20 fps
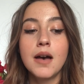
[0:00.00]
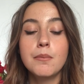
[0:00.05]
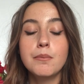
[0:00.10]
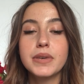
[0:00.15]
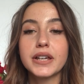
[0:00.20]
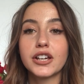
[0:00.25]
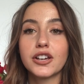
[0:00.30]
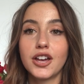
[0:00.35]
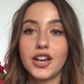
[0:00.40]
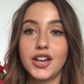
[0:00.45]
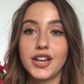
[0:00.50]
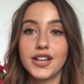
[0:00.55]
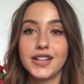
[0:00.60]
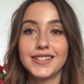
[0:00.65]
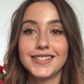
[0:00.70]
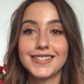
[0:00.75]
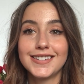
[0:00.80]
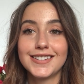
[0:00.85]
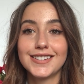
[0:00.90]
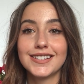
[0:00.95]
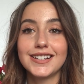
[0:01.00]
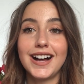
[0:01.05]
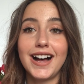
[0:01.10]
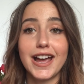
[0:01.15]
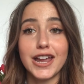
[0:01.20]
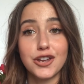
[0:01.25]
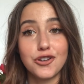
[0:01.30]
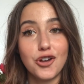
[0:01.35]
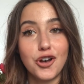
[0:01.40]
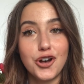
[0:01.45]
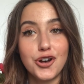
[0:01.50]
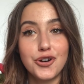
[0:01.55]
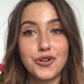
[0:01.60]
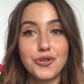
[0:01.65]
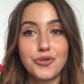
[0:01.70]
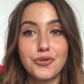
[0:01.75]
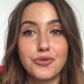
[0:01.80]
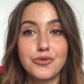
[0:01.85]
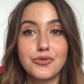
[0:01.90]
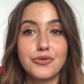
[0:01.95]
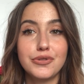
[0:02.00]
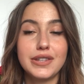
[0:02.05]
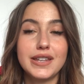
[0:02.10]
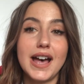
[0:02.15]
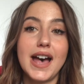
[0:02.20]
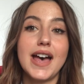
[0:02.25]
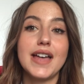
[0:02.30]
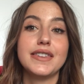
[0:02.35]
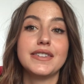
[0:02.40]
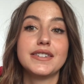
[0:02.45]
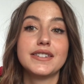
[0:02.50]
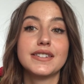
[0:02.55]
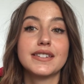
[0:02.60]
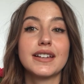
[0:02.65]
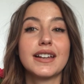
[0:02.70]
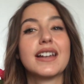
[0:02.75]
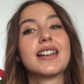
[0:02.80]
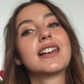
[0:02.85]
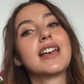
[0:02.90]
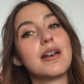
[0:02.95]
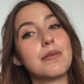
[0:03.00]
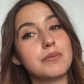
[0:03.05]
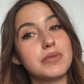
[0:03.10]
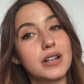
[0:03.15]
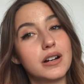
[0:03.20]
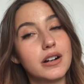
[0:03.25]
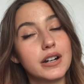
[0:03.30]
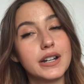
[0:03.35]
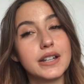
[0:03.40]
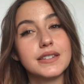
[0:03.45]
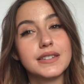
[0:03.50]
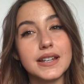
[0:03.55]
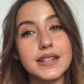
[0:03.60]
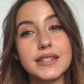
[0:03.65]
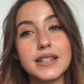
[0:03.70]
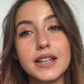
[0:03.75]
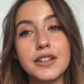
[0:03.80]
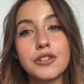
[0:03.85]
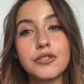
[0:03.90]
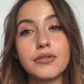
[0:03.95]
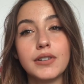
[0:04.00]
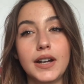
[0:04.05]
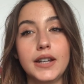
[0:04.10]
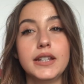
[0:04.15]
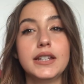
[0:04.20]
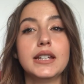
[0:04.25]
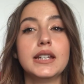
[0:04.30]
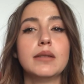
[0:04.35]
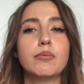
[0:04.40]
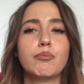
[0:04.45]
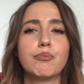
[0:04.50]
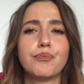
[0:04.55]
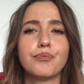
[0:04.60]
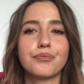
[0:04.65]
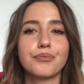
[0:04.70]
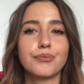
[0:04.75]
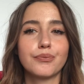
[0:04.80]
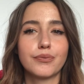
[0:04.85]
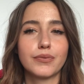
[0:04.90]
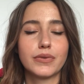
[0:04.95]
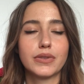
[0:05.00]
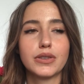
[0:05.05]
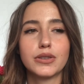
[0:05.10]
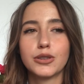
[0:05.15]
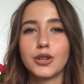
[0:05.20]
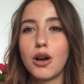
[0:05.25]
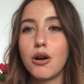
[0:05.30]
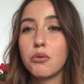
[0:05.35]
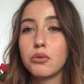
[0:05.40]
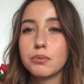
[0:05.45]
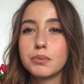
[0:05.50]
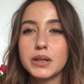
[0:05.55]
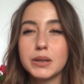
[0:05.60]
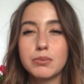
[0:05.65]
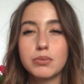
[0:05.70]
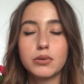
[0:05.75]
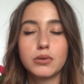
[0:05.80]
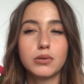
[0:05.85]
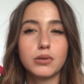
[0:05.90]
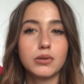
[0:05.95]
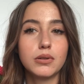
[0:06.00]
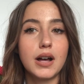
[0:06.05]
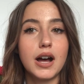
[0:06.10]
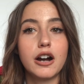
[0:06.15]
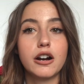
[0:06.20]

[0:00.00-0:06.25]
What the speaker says: because I know that it can be hard, as I said already. Not all people